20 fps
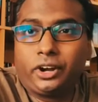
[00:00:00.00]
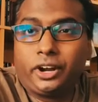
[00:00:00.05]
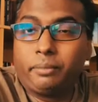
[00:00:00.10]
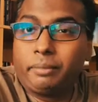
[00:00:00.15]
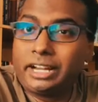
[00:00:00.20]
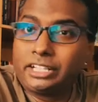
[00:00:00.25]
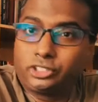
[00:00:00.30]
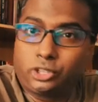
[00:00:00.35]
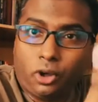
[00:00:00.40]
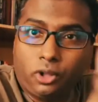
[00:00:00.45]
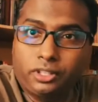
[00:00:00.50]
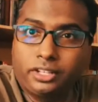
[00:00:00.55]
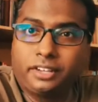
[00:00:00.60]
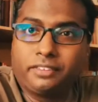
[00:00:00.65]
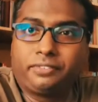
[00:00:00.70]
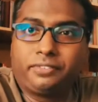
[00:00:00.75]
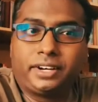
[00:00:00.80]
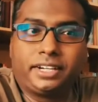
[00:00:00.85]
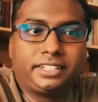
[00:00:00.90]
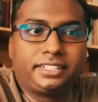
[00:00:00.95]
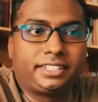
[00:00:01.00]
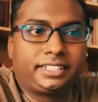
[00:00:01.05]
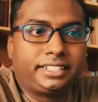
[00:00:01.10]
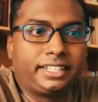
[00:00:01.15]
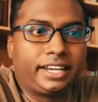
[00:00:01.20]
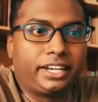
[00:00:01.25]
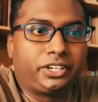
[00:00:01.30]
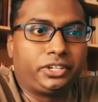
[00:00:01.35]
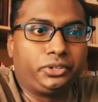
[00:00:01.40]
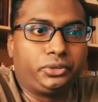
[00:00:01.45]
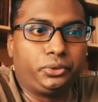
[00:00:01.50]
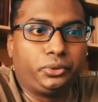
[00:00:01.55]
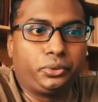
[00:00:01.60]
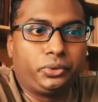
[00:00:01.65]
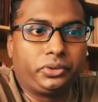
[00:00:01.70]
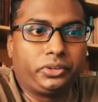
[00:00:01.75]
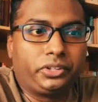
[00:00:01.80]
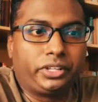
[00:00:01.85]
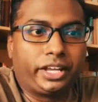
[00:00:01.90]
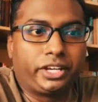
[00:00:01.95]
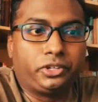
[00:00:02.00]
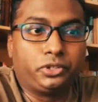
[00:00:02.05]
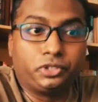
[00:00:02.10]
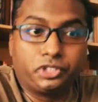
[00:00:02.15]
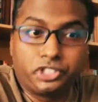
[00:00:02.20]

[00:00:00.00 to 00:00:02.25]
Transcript: it makes all the difference that you